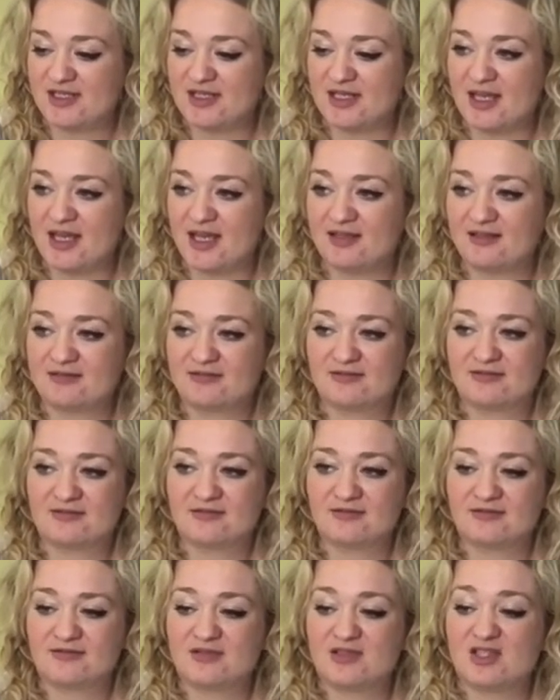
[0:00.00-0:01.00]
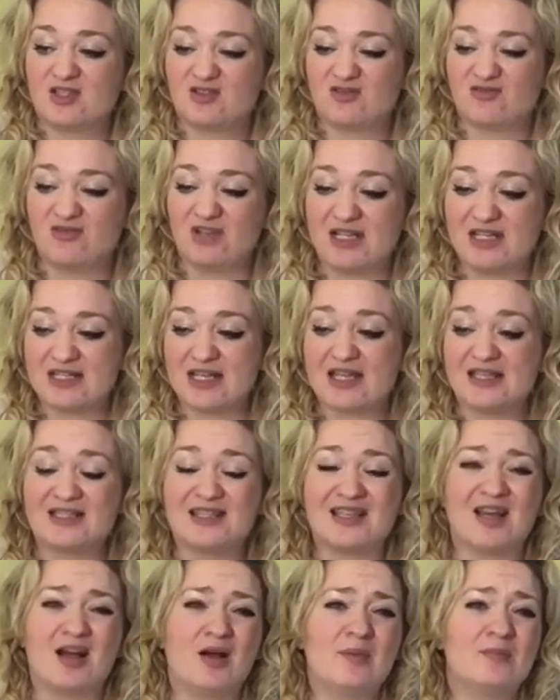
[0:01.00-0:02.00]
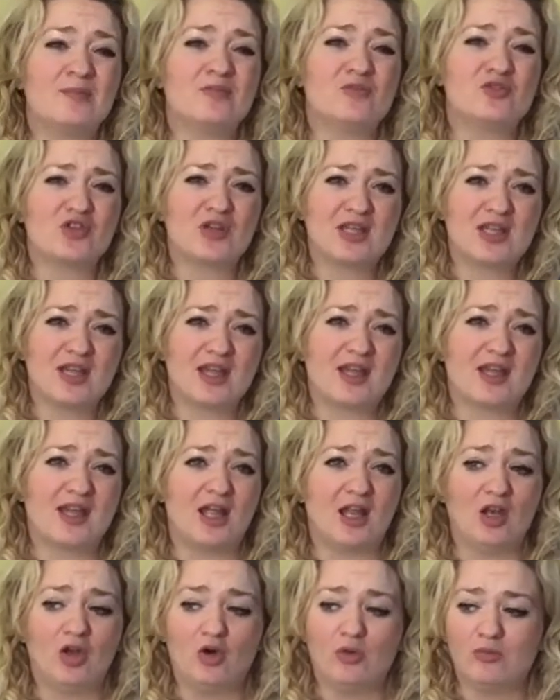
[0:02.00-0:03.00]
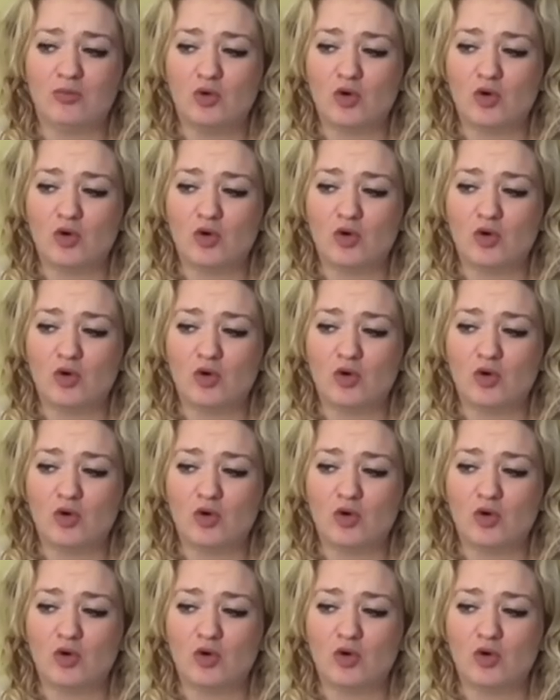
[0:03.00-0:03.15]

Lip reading: it's really tasty. I'm drinking it a lot